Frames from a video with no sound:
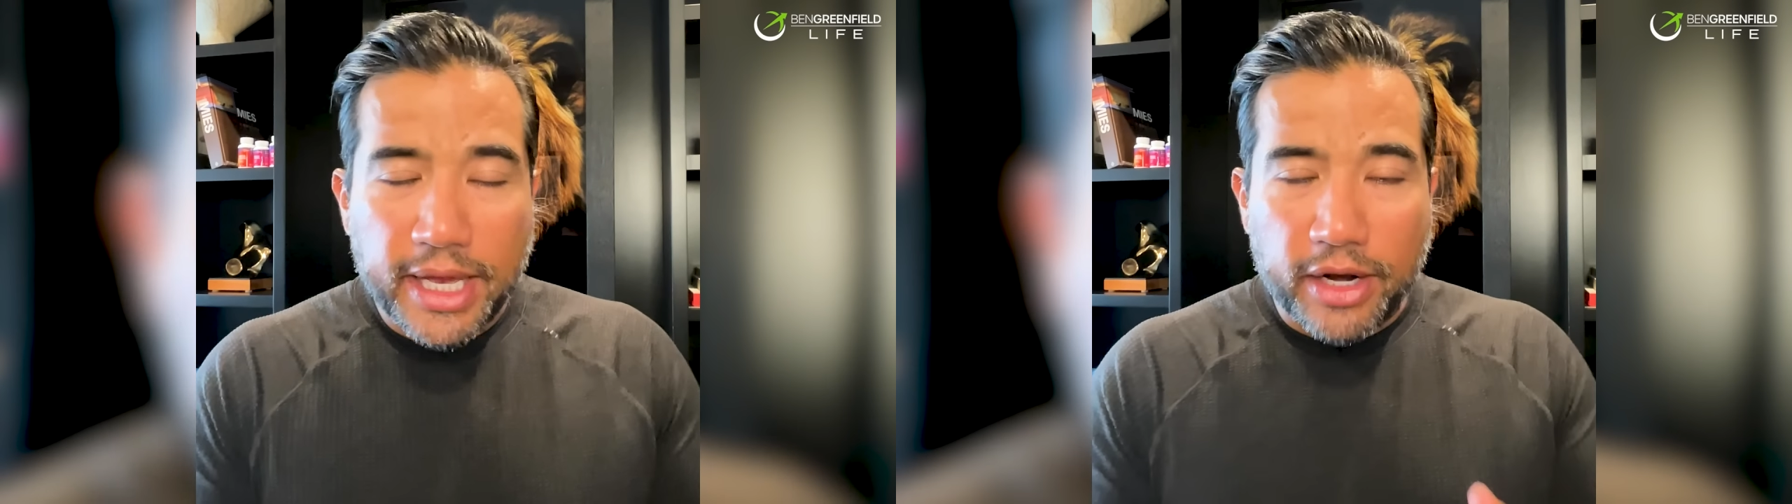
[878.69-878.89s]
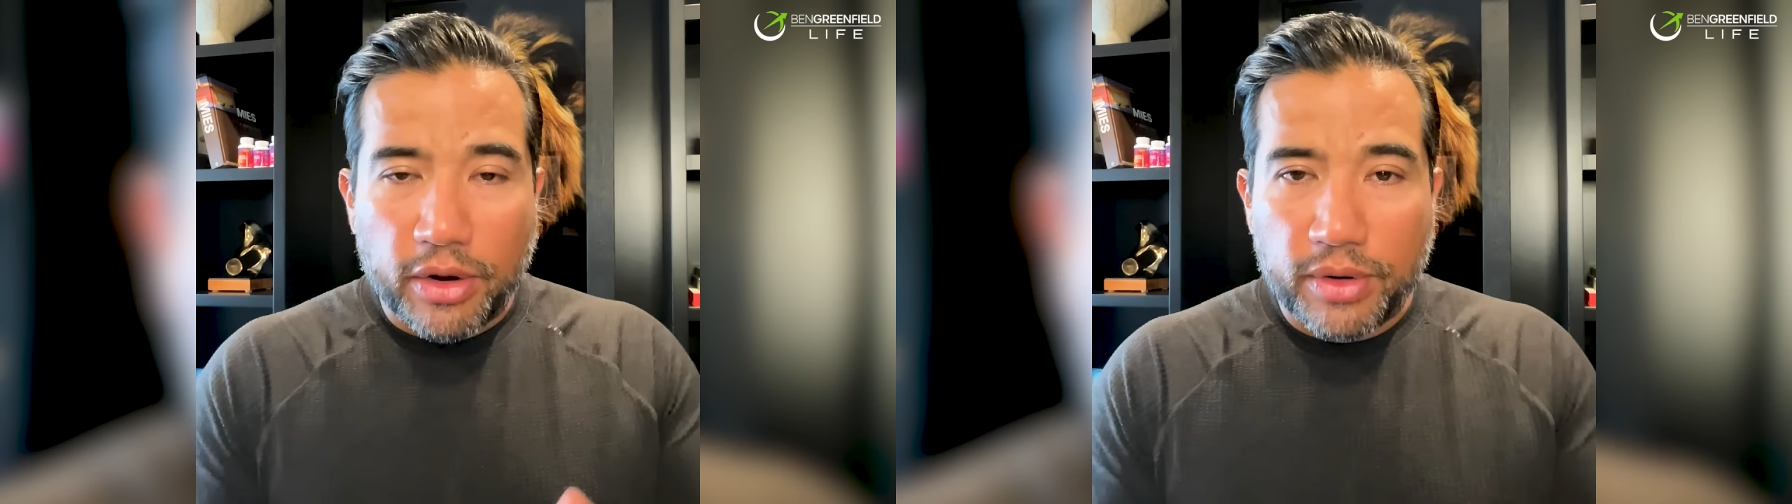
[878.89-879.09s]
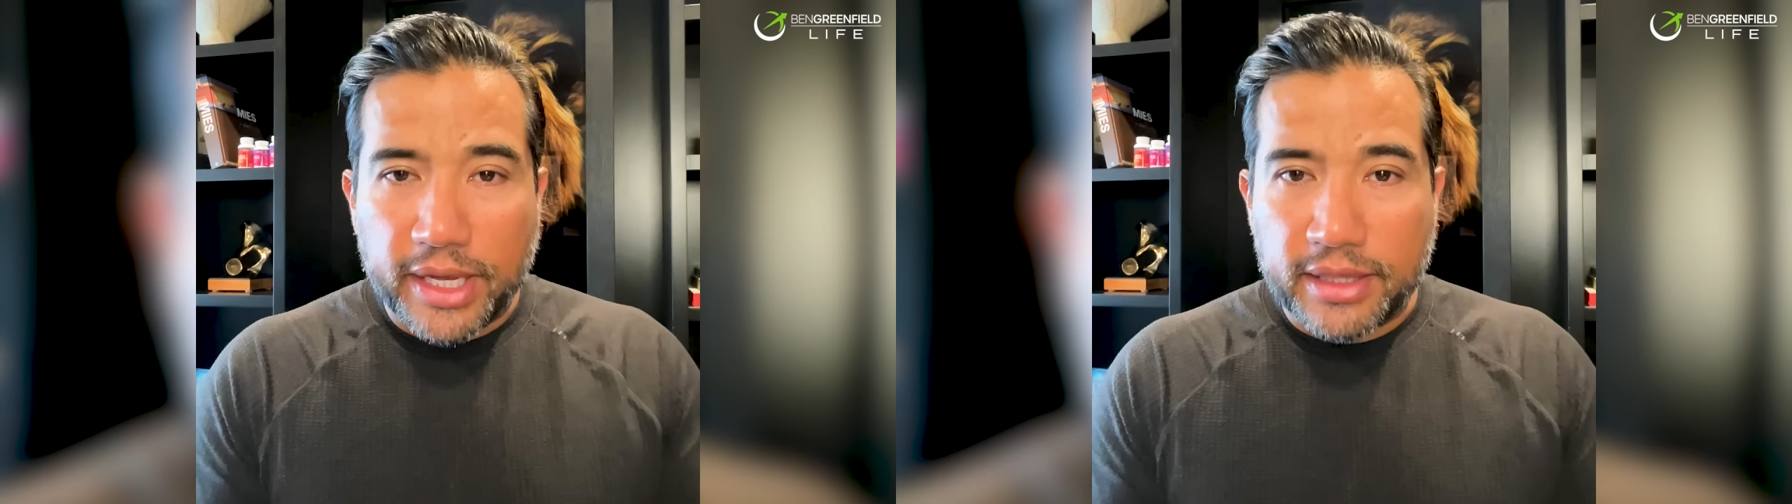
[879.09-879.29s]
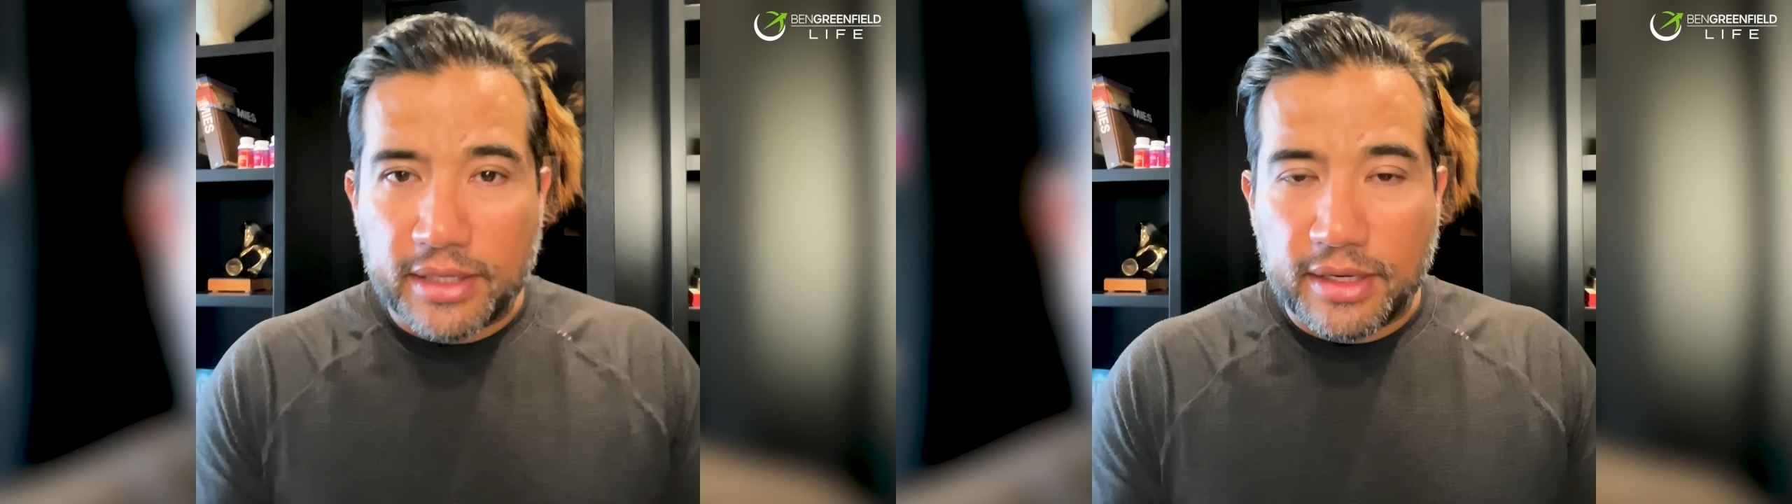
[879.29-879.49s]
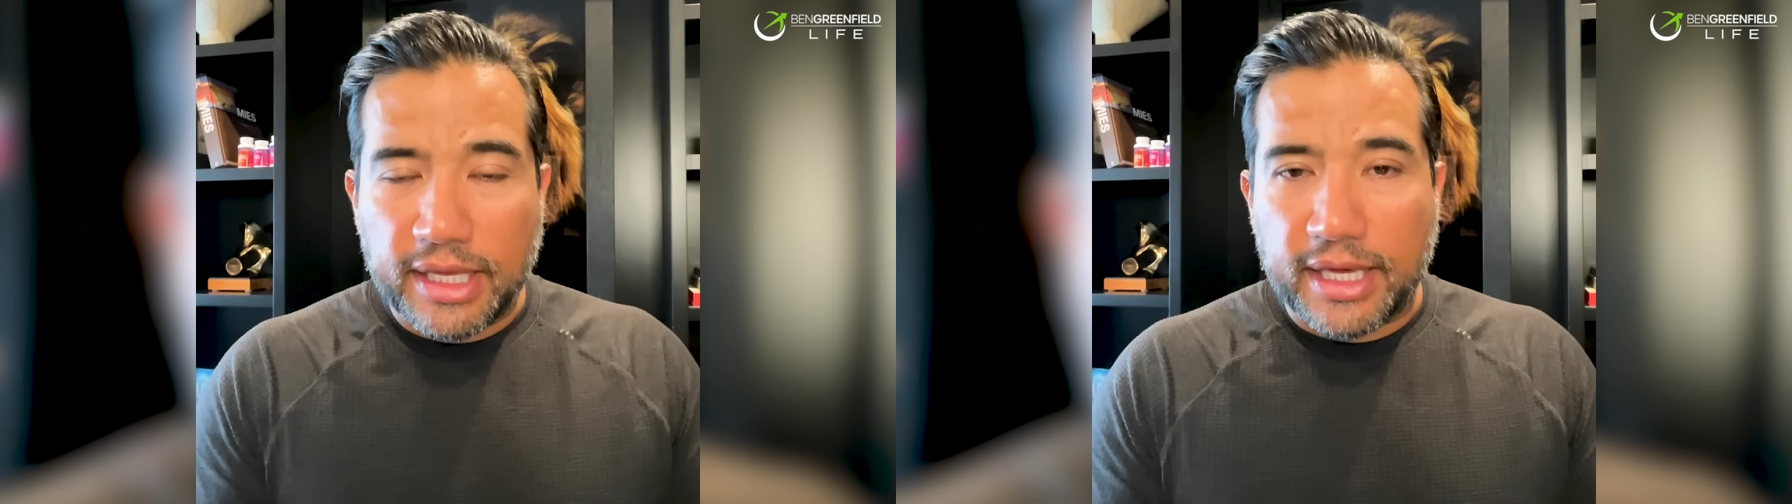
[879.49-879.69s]
You know, and
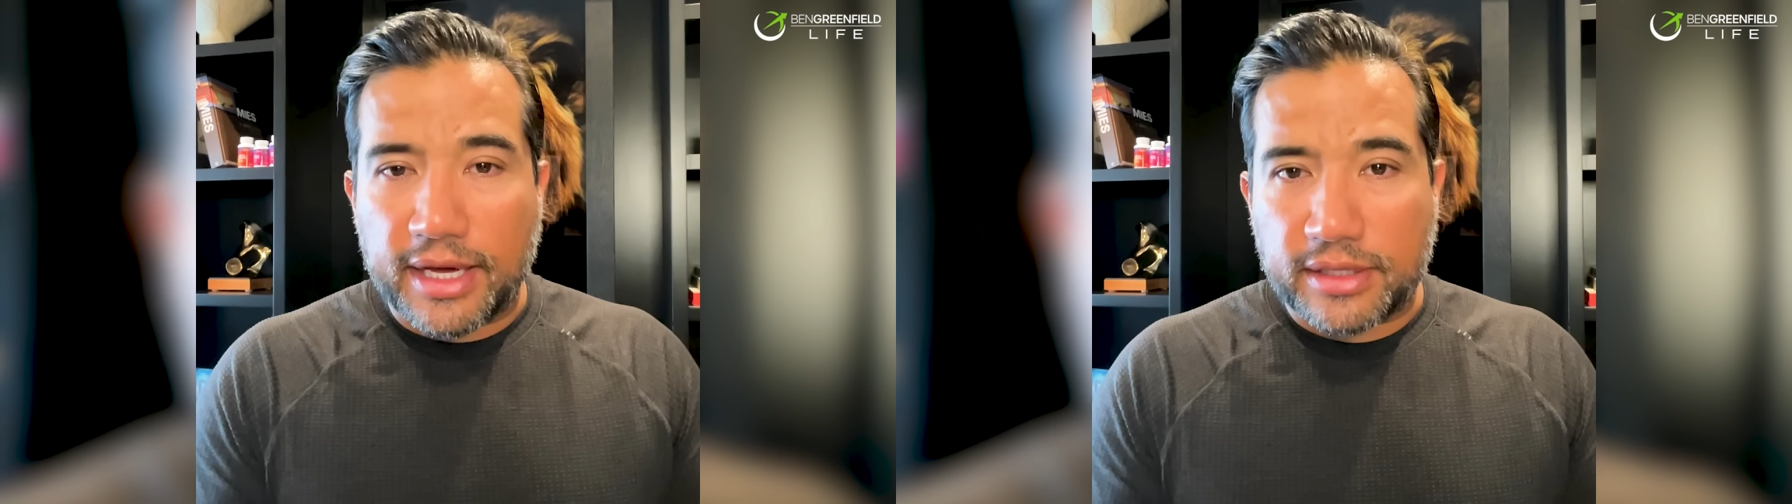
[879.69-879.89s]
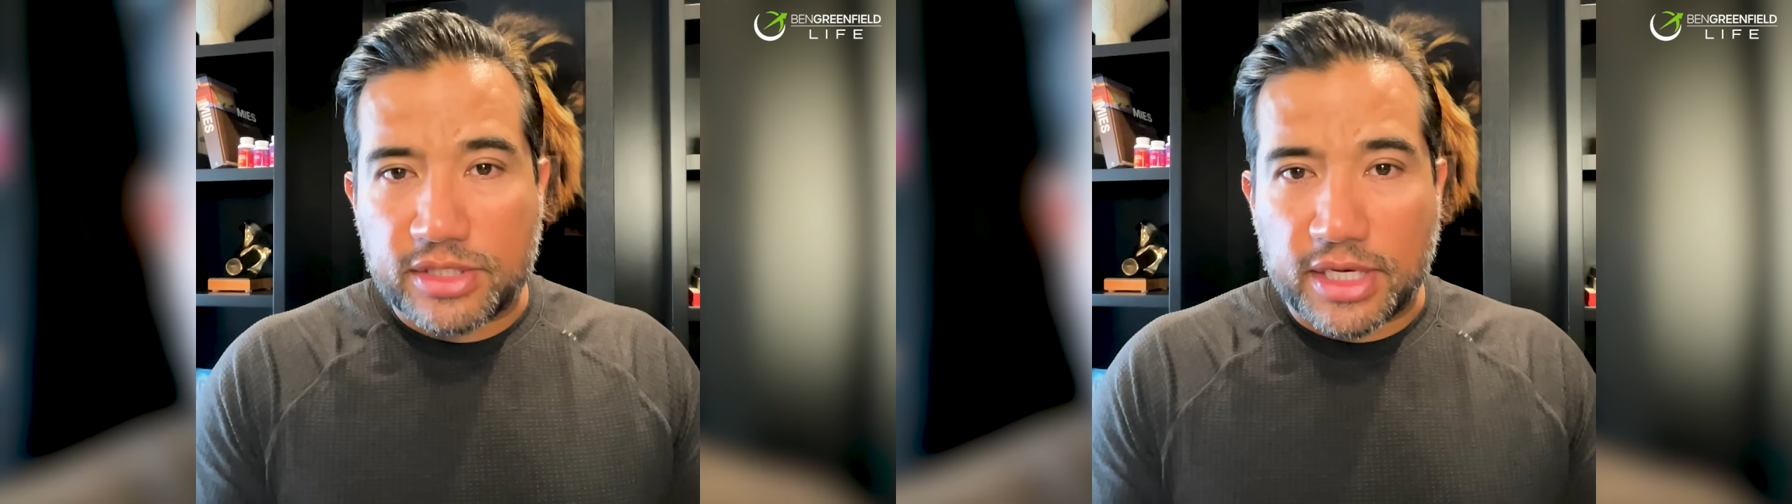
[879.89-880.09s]
the leaky gut